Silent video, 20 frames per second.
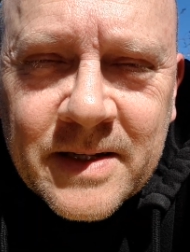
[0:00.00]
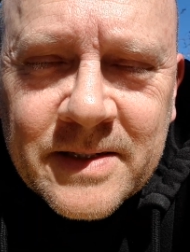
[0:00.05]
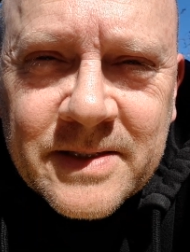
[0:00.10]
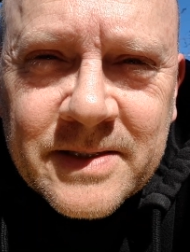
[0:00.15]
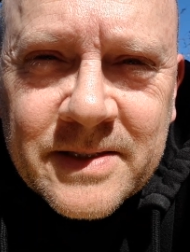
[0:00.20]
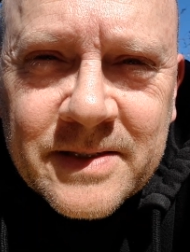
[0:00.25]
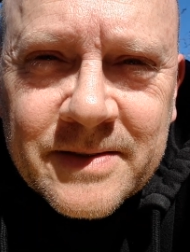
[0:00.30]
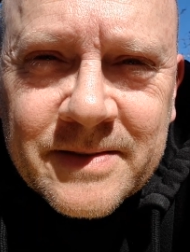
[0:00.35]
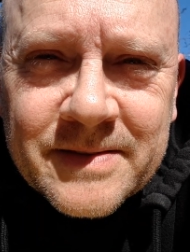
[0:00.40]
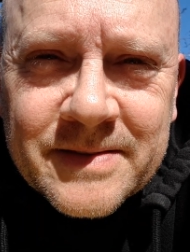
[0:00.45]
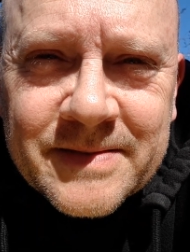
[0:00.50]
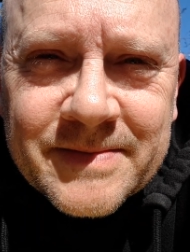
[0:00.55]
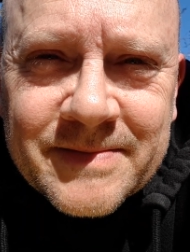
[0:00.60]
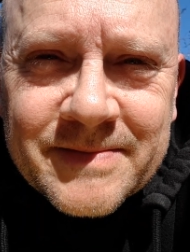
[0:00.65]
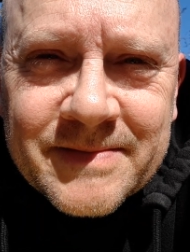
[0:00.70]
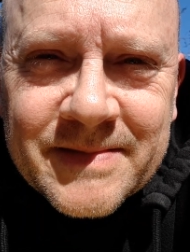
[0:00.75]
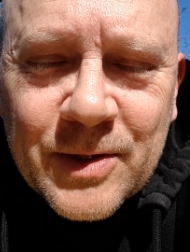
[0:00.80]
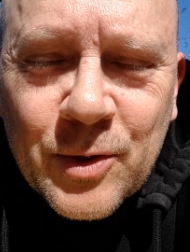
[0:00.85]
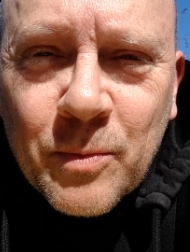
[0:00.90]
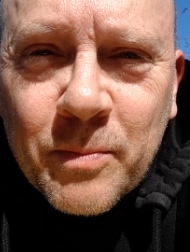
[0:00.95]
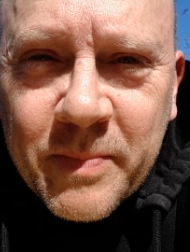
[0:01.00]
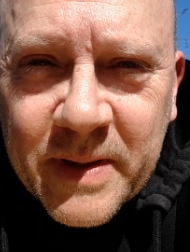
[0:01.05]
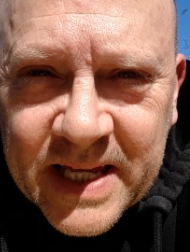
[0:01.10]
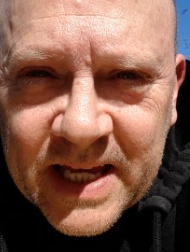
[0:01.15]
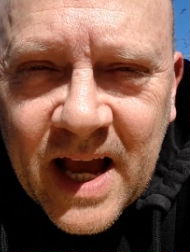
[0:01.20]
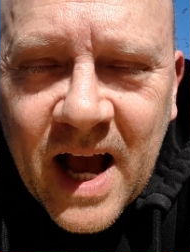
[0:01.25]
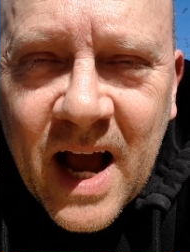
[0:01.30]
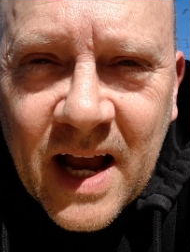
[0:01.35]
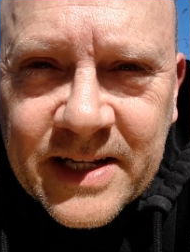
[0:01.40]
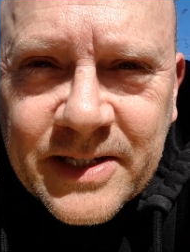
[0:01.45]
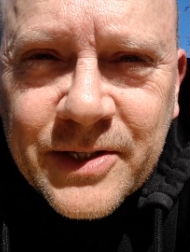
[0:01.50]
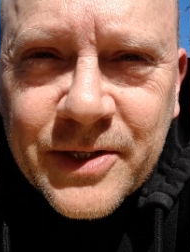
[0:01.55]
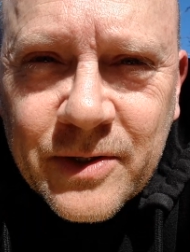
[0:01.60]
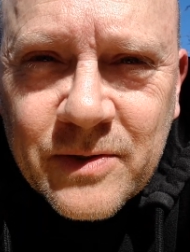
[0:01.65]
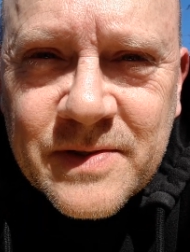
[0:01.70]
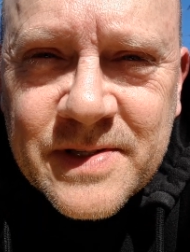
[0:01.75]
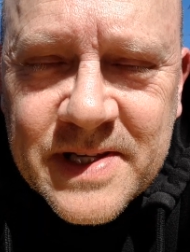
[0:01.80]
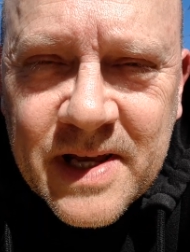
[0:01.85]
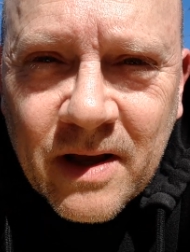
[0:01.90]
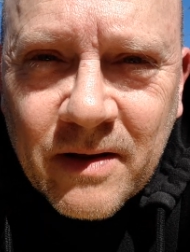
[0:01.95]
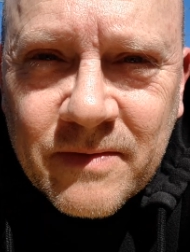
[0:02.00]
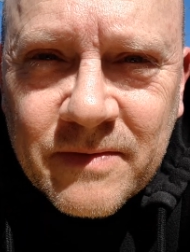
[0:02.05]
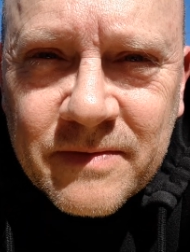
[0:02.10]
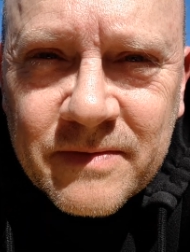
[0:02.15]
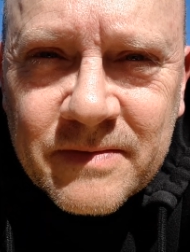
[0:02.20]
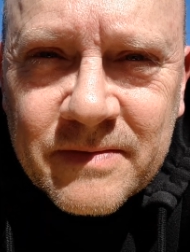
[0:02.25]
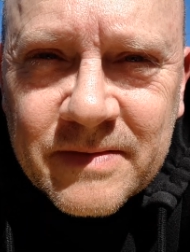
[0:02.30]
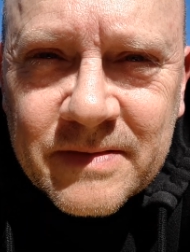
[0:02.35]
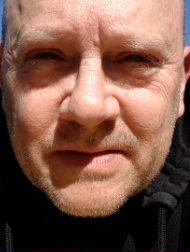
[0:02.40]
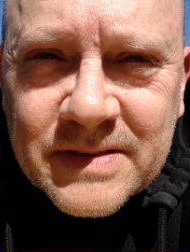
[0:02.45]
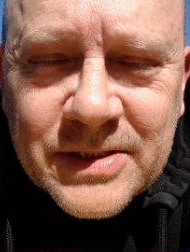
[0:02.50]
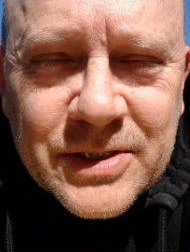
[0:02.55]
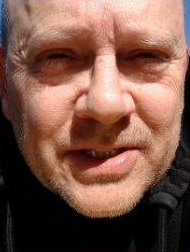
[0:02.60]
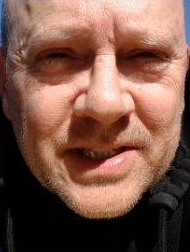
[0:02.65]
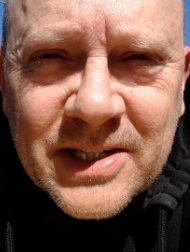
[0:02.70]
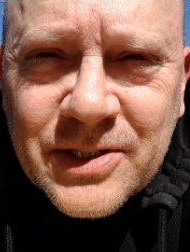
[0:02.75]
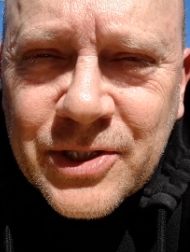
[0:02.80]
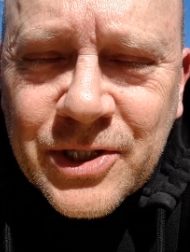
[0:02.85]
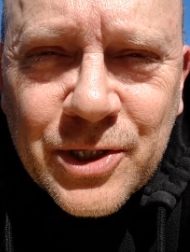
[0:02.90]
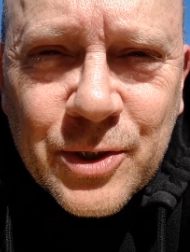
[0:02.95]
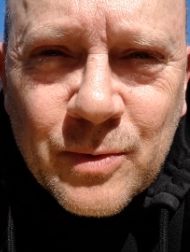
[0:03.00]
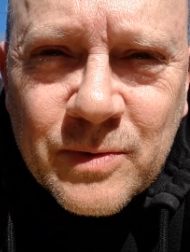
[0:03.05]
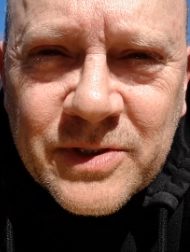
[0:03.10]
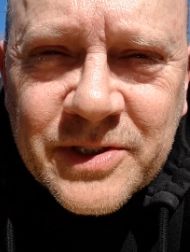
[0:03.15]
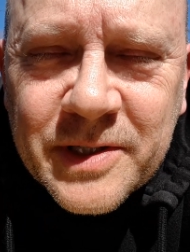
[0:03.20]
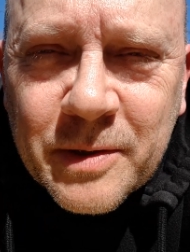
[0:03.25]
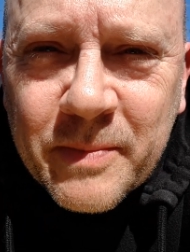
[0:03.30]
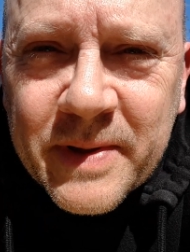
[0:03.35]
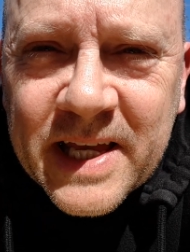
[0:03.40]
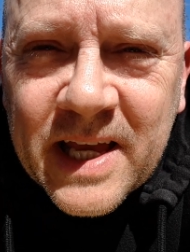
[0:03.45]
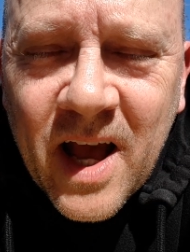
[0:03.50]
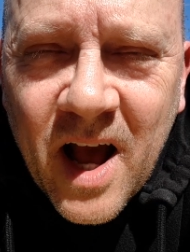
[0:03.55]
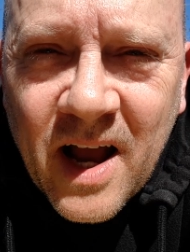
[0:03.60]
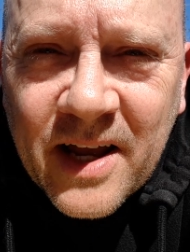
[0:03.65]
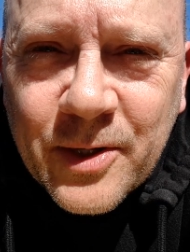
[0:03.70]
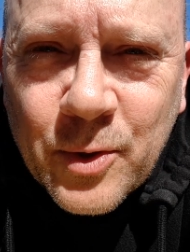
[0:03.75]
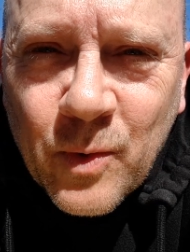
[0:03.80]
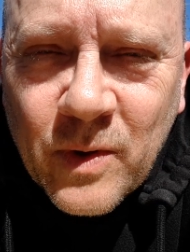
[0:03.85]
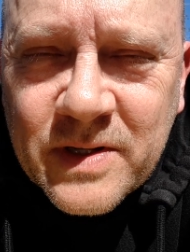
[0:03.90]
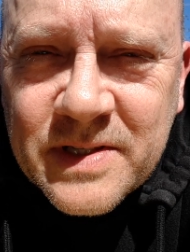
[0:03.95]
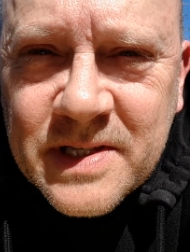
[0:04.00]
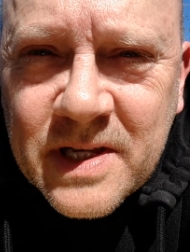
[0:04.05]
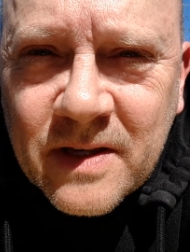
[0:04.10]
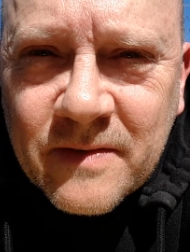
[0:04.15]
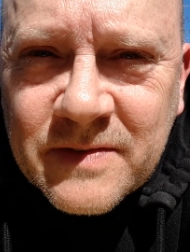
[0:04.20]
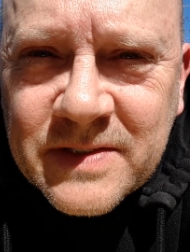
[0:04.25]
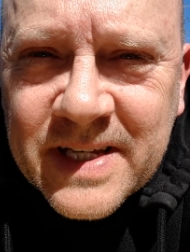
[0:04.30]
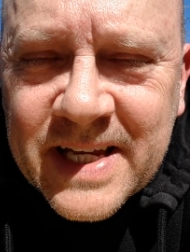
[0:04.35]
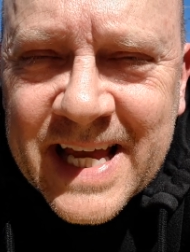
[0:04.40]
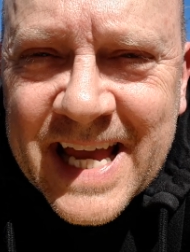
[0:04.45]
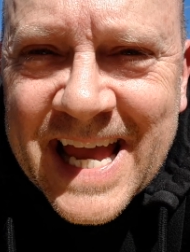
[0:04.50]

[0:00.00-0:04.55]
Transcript: to, you know, be kind to yourself. It's such a huge deal being kind to ourselves.